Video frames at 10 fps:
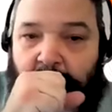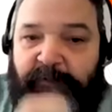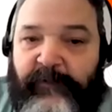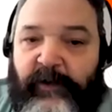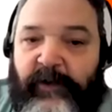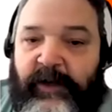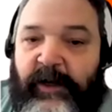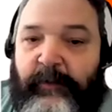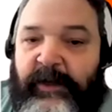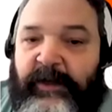For the
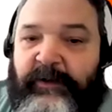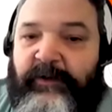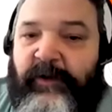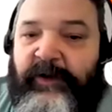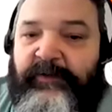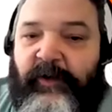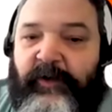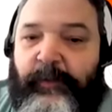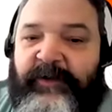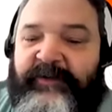intermediate learning trail,
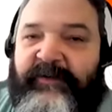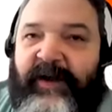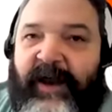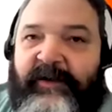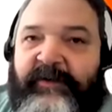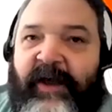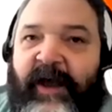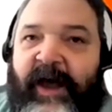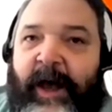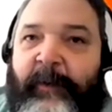the business analyst
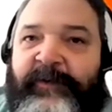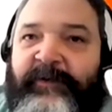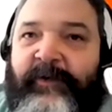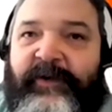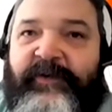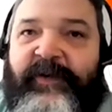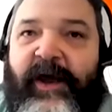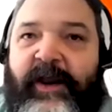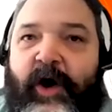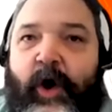helps you
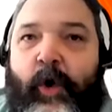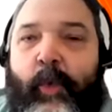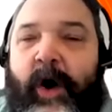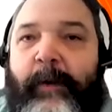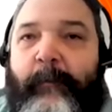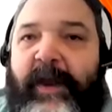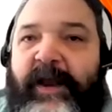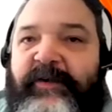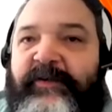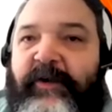understand what
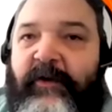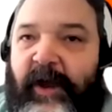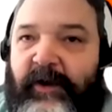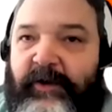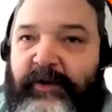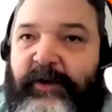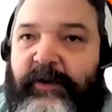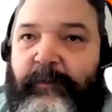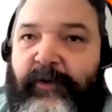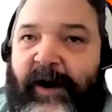makes a
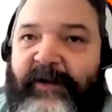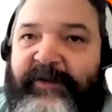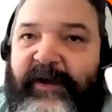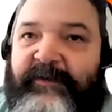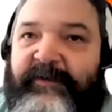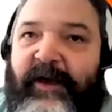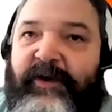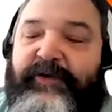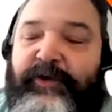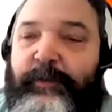good process
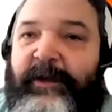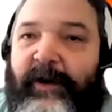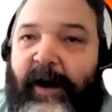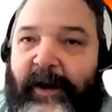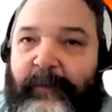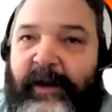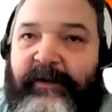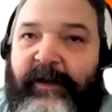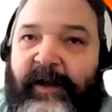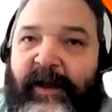to be
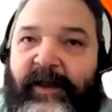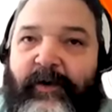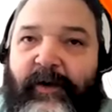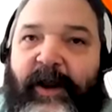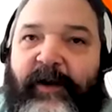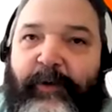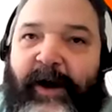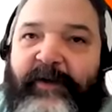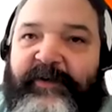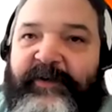automated. There are a lot of
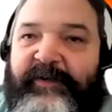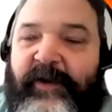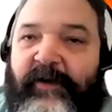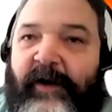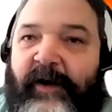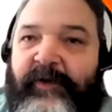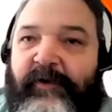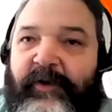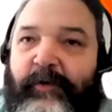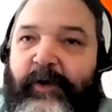processes that are out
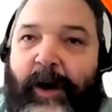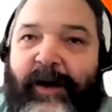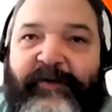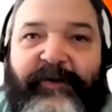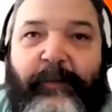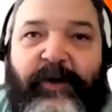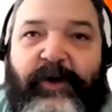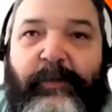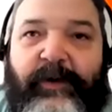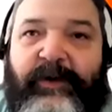there that require some
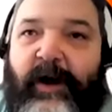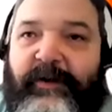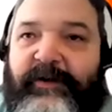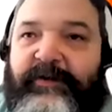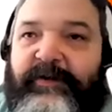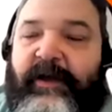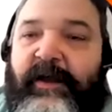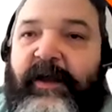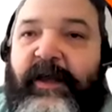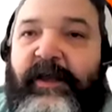human cognition
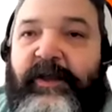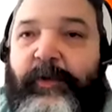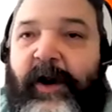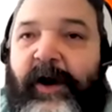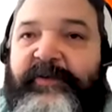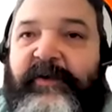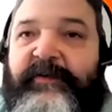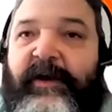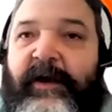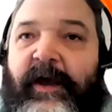in the
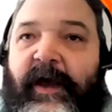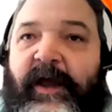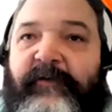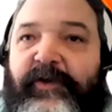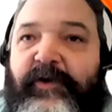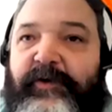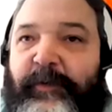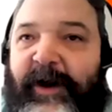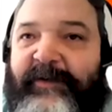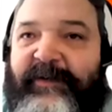process. And for those
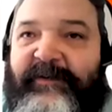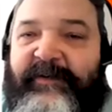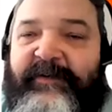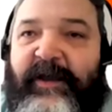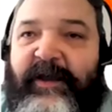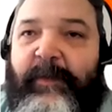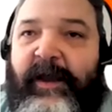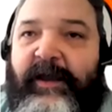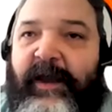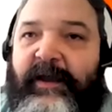processes, they
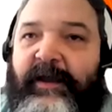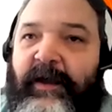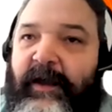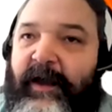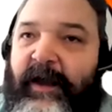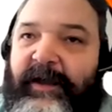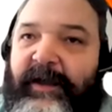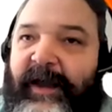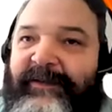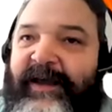make a
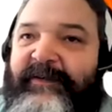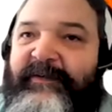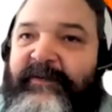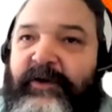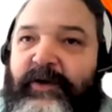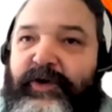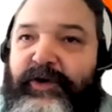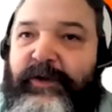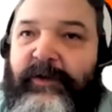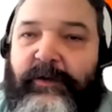less
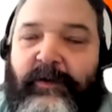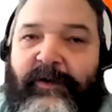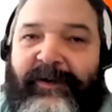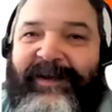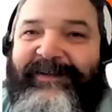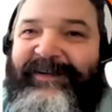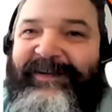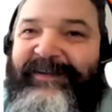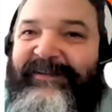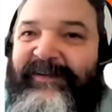good or less
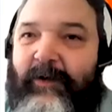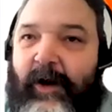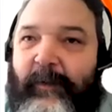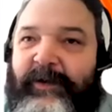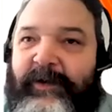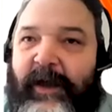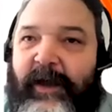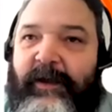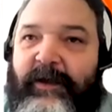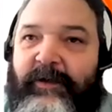easy
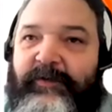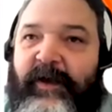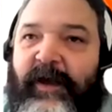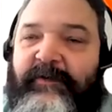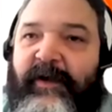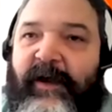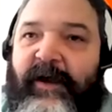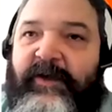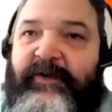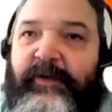RPA use case.
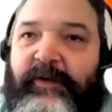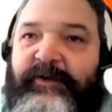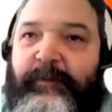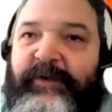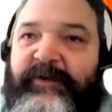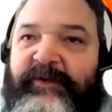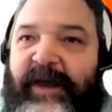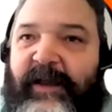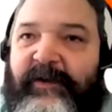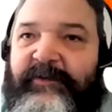So as a business
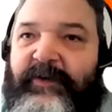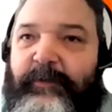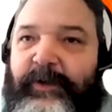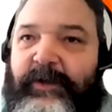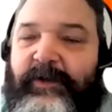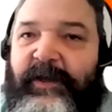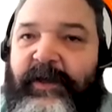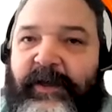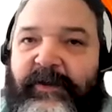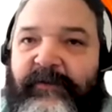analyst, you'll be
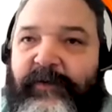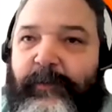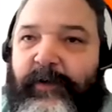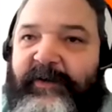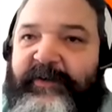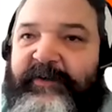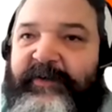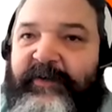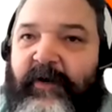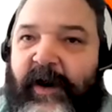looking at the different
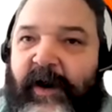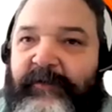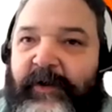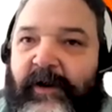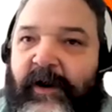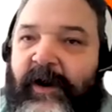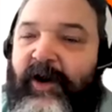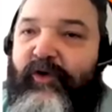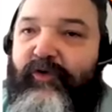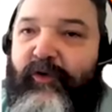processes that are out there,
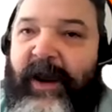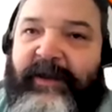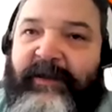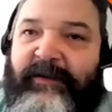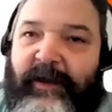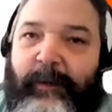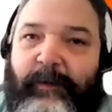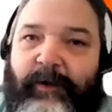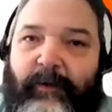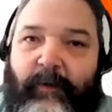grading
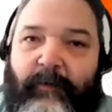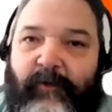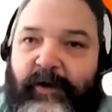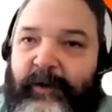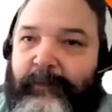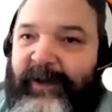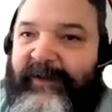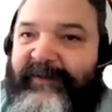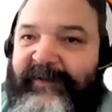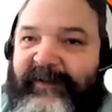them for
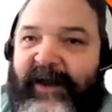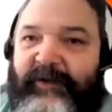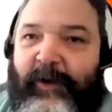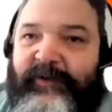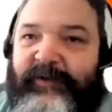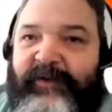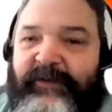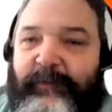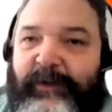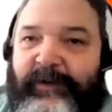complexity as well as
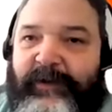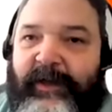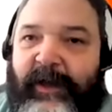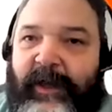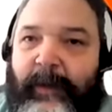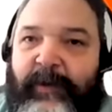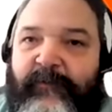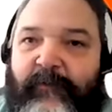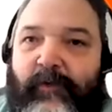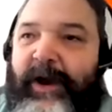feasibility
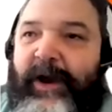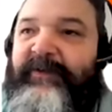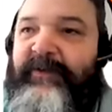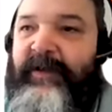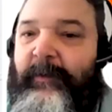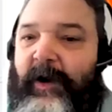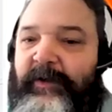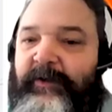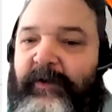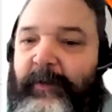before passing on
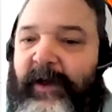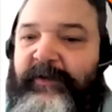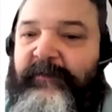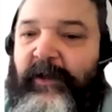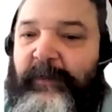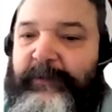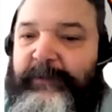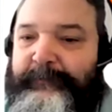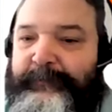to the bot developer.